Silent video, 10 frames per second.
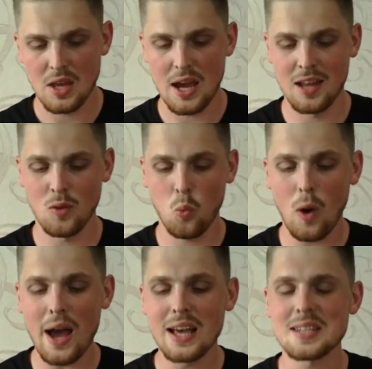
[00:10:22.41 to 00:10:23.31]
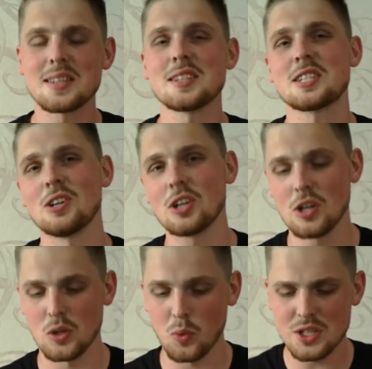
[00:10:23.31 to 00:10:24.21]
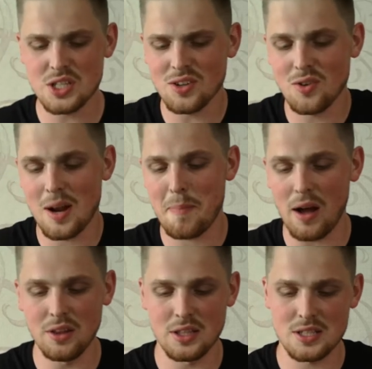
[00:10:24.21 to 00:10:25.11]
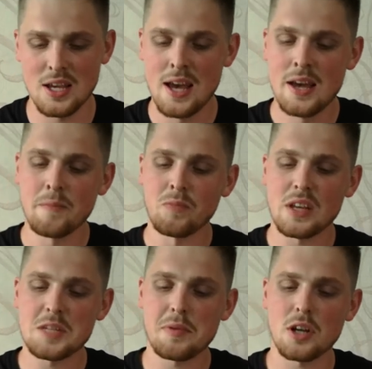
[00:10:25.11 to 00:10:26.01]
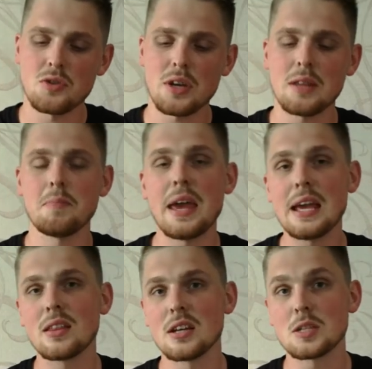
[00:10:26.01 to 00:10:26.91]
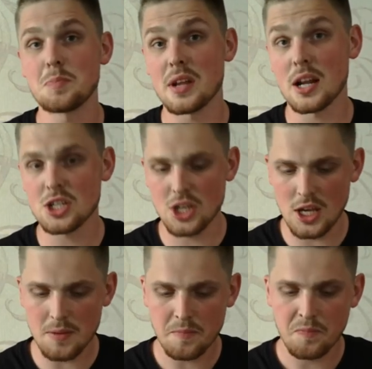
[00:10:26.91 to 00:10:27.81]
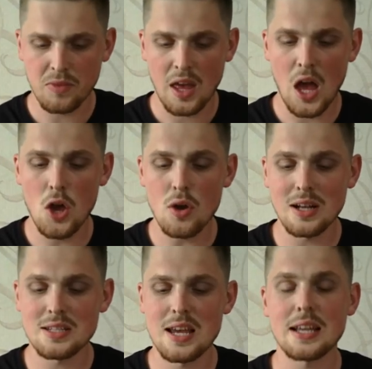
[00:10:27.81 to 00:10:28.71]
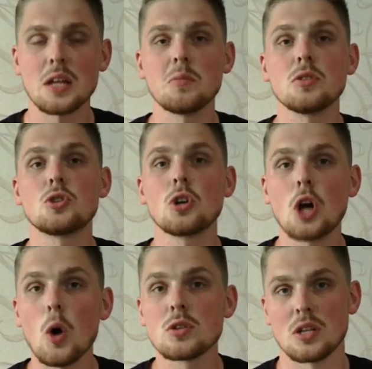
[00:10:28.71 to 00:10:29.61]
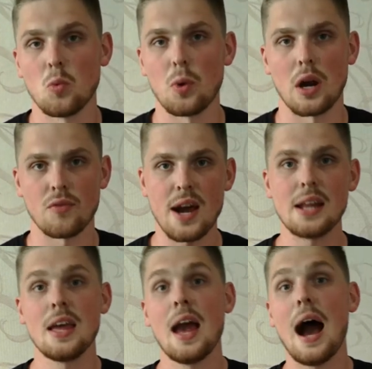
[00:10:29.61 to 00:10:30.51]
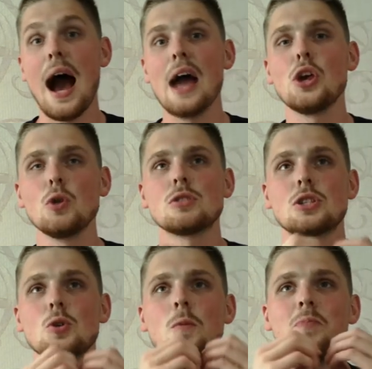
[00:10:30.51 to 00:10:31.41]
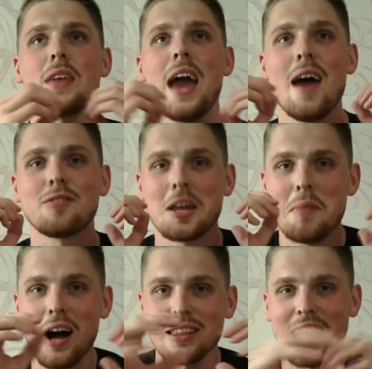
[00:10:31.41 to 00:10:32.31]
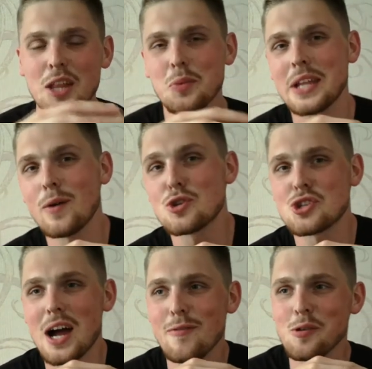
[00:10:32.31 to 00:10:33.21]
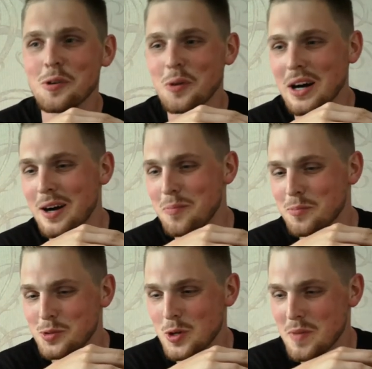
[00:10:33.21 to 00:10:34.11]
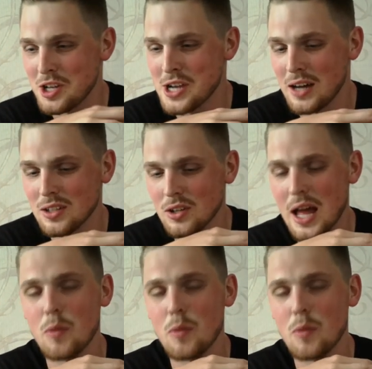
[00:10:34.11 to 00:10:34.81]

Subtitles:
And why is this so good? What's so good about this? It's because you can make this pirashki and you can take them to go somewhere, right? I used to have them a lot when I would travel during my childhood.